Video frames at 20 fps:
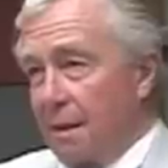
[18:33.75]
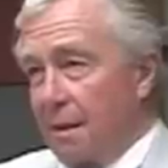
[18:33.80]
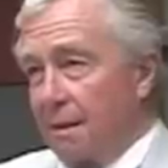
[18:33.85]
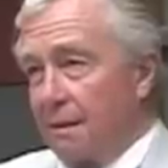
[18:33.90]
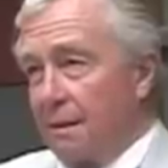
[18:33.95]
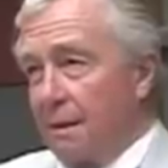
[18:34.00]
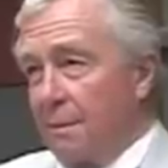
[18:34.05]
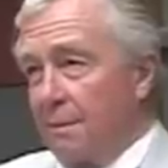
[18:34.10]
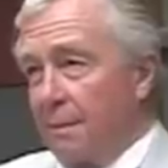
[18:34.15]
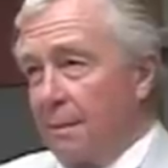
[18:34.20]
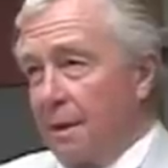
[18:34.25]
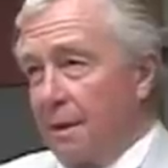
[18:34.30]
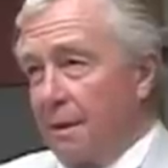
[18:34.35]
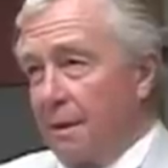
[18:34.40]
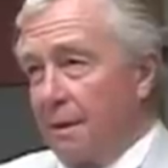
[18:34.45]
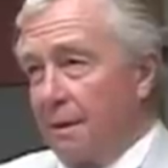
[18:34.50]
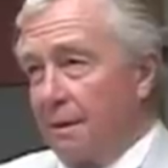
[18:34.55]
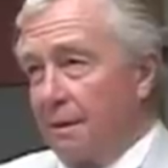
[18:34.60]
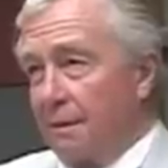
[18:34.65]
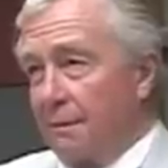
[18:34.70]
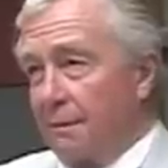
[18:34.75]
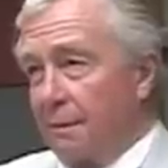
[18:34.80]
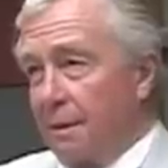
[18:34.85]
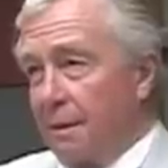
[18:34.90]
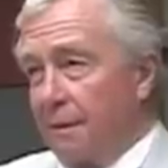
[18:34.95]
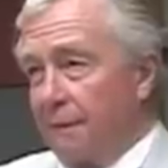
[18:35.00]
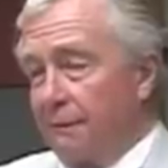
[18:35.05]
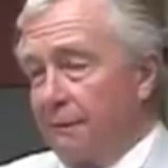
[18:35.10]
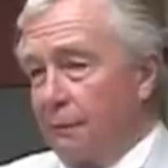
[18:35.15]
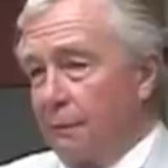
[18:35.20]

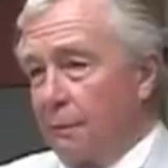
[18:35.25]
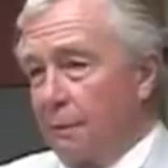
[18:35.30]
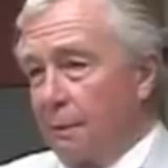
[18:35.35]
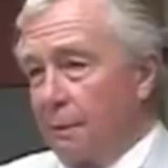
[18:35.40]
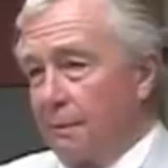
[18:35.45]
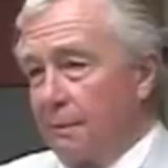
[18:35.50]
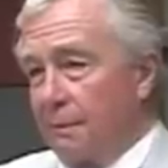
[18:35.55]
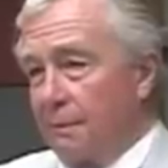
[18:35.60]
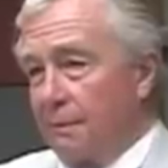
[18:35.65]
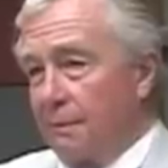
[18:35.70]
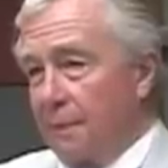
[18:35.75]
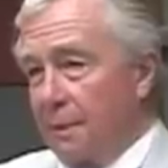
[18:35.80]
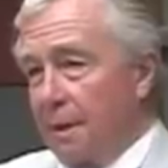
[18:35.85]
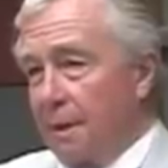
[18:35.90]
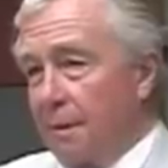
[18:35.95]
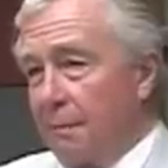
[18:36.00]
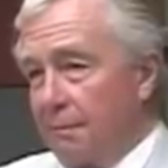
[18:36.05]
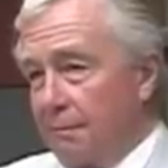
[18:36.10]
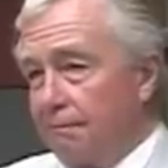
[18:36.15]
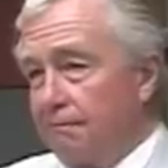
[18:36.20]
73 or 4, yeah.